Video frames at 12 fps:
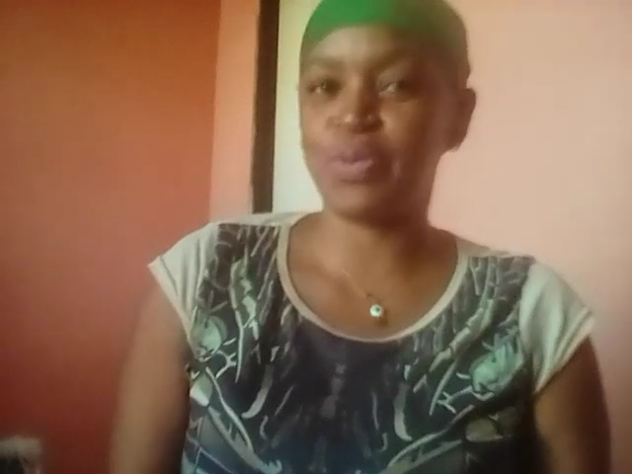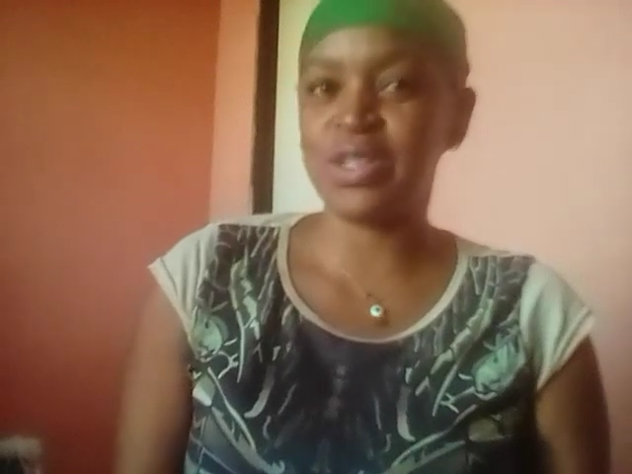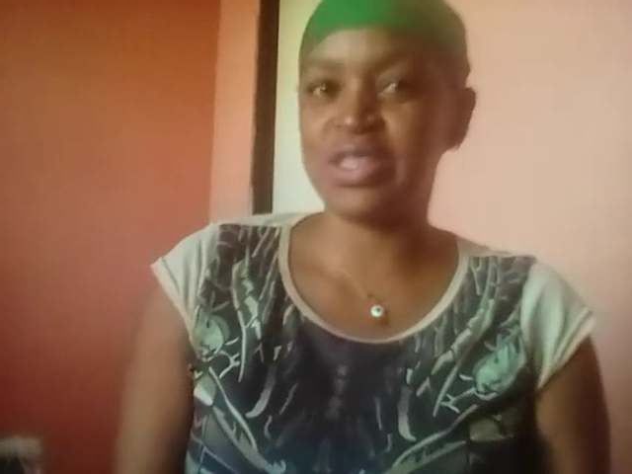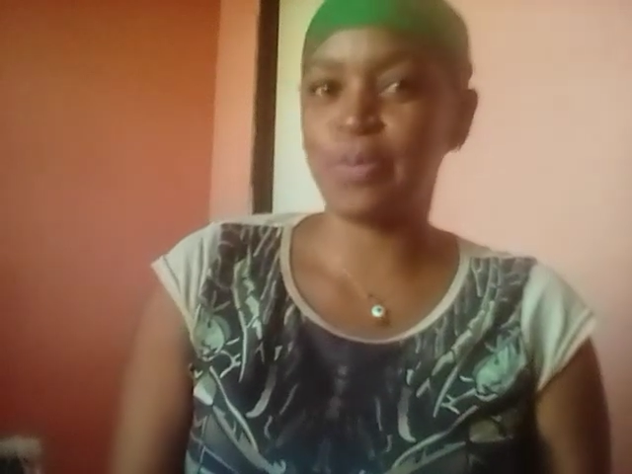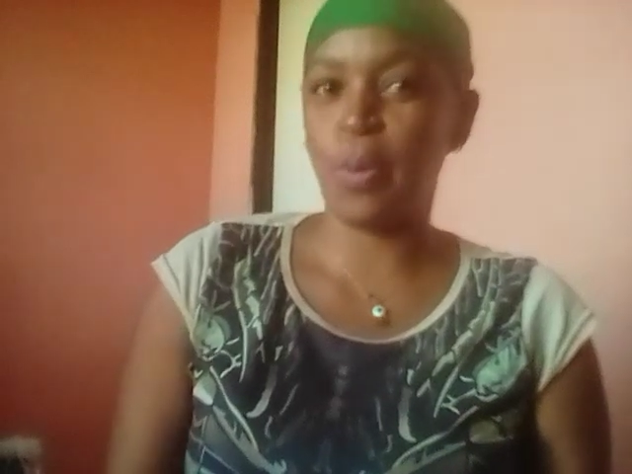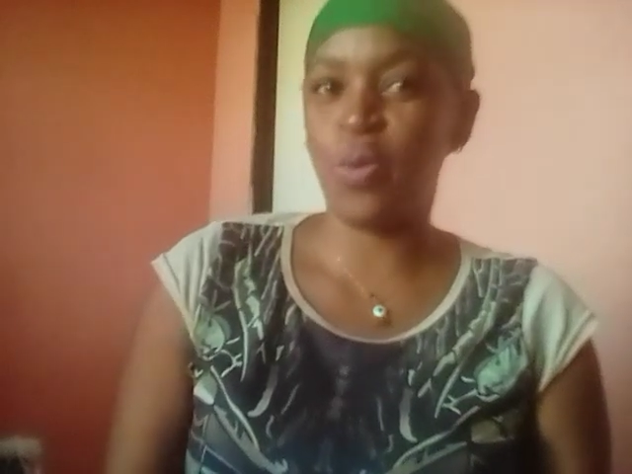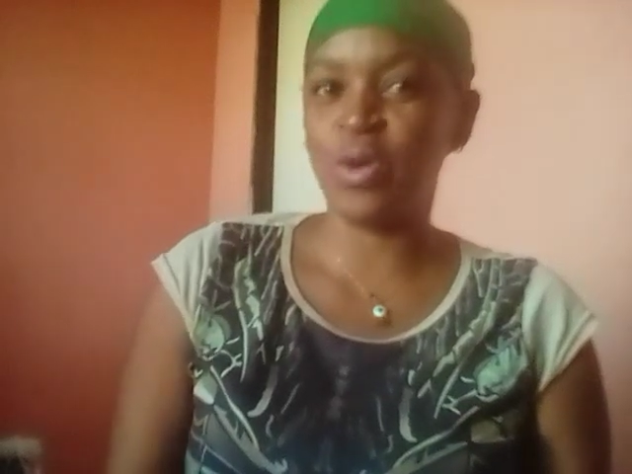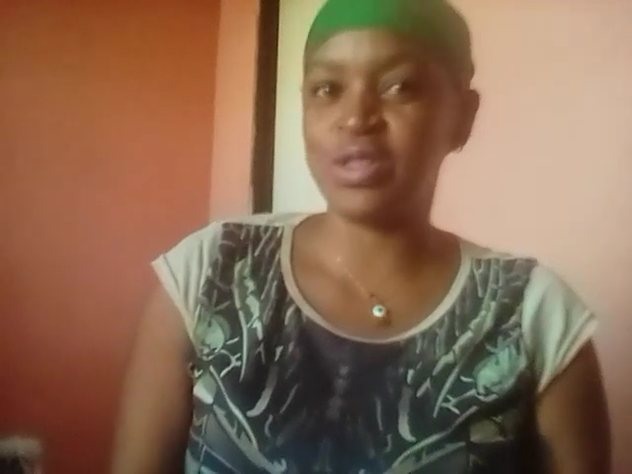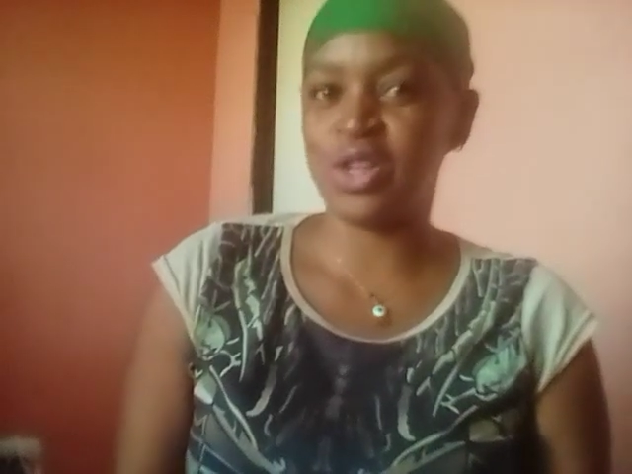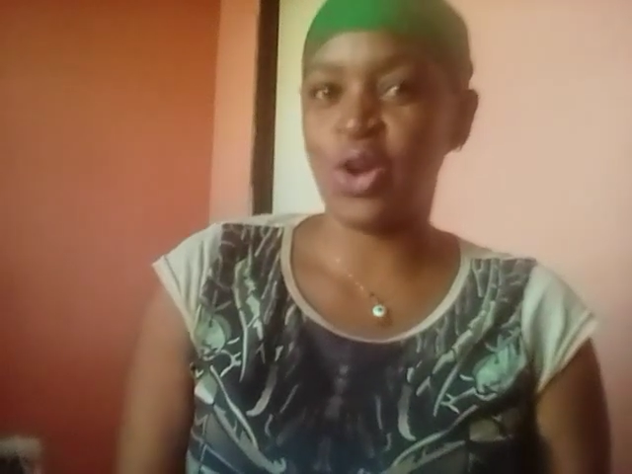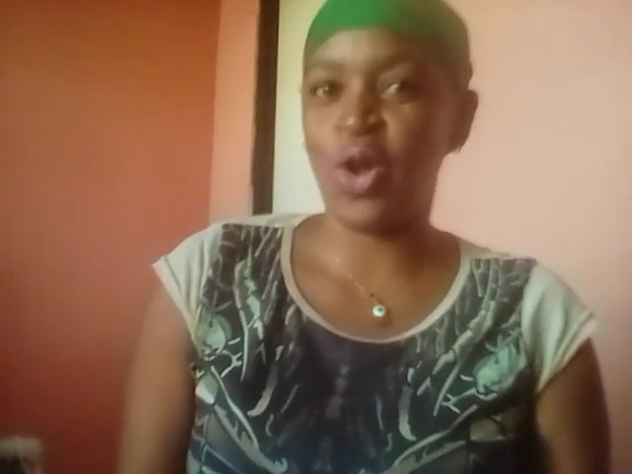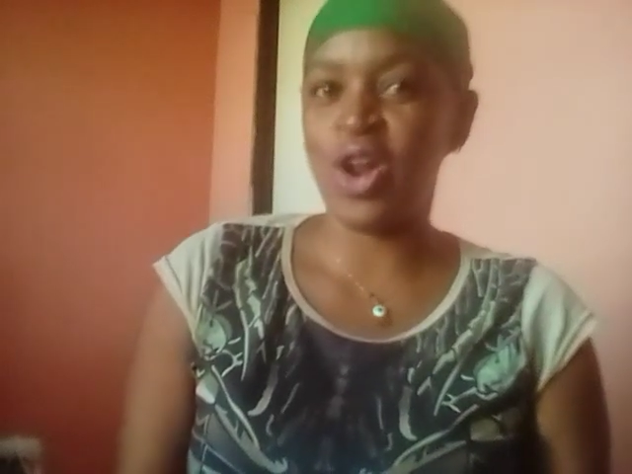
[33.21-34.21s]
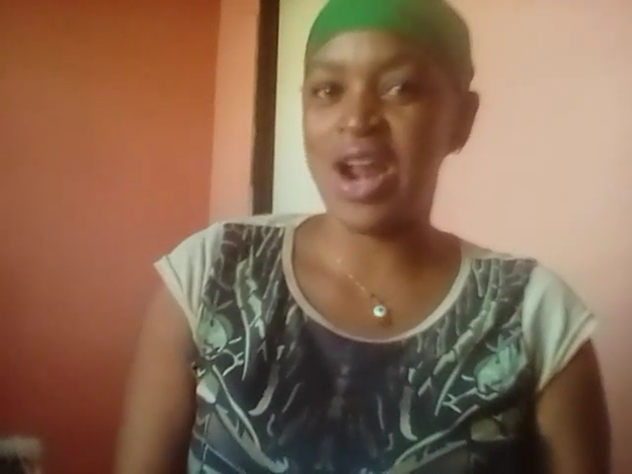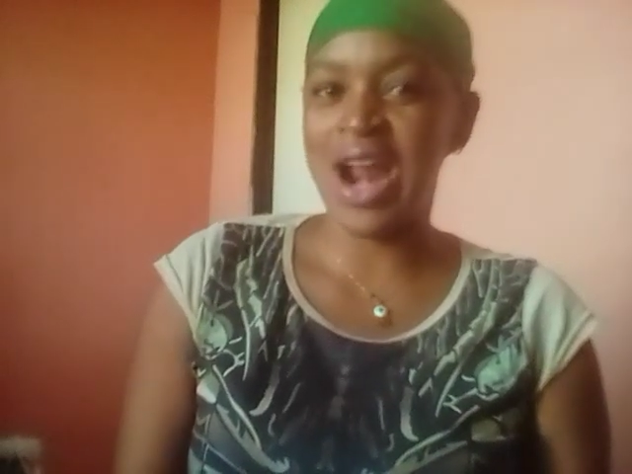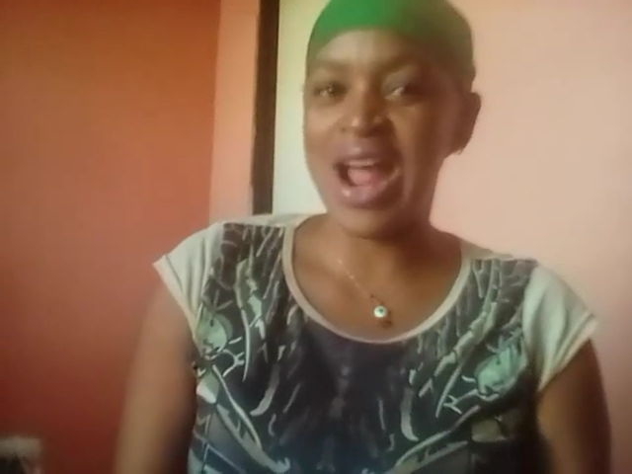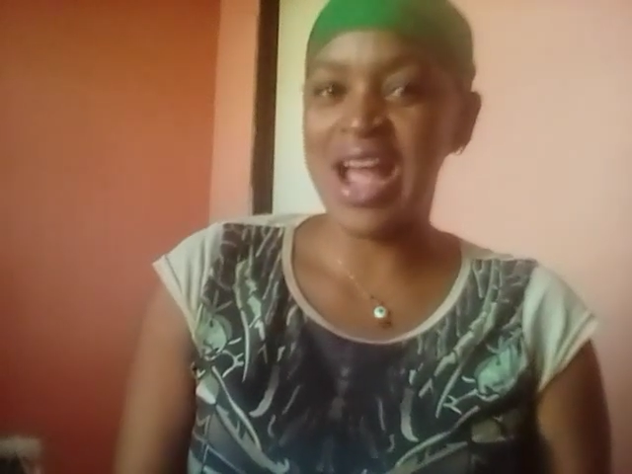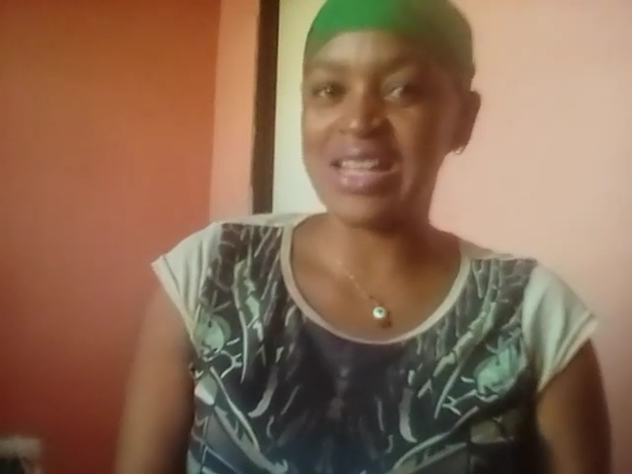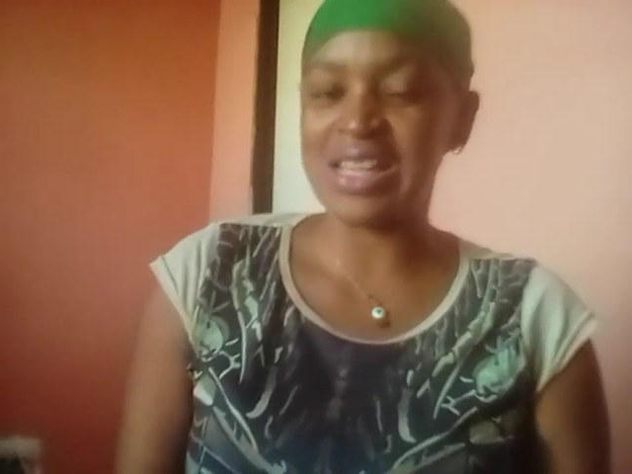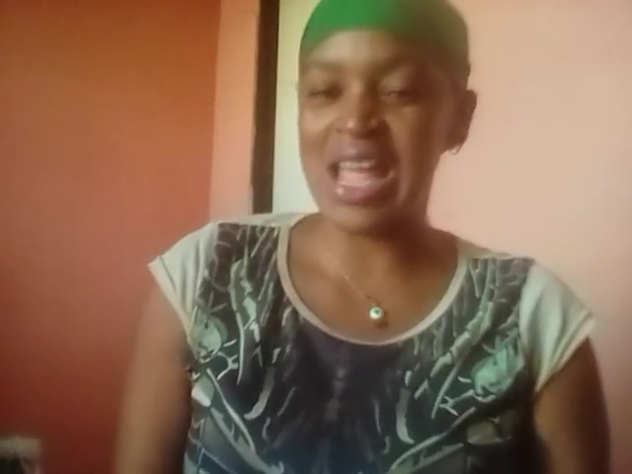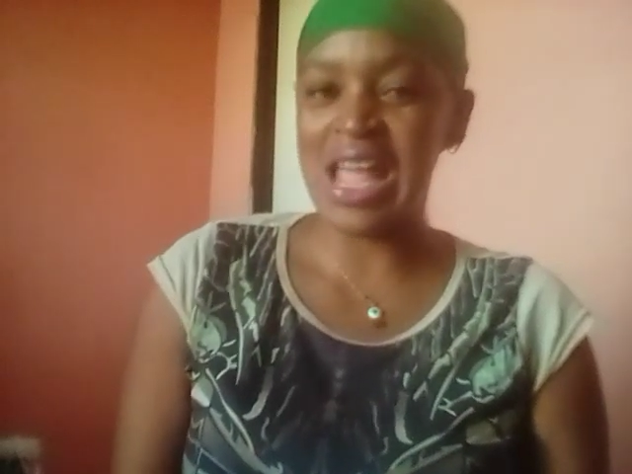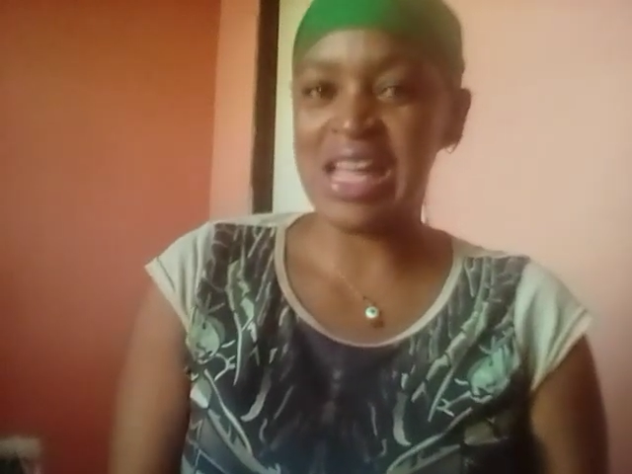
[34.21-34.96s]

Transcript: principles, and all of that.